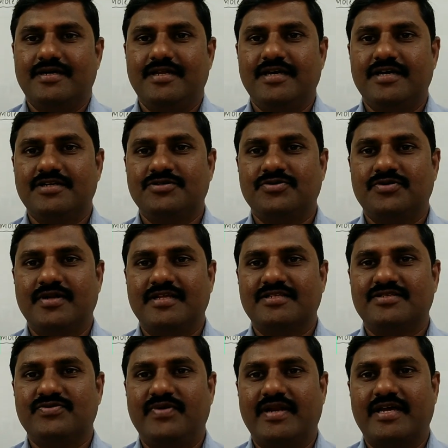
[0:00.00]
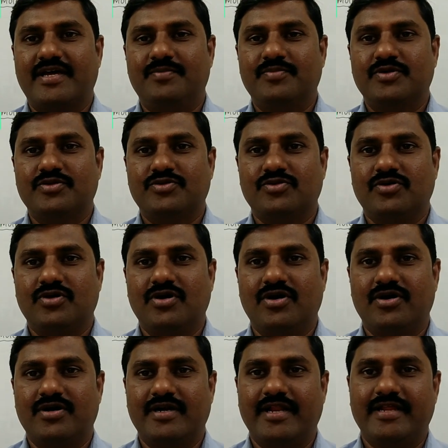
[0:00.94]
Dear students, welcome to
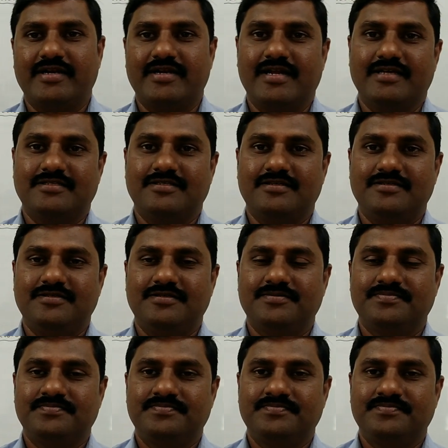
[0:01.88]
Tungala online classes.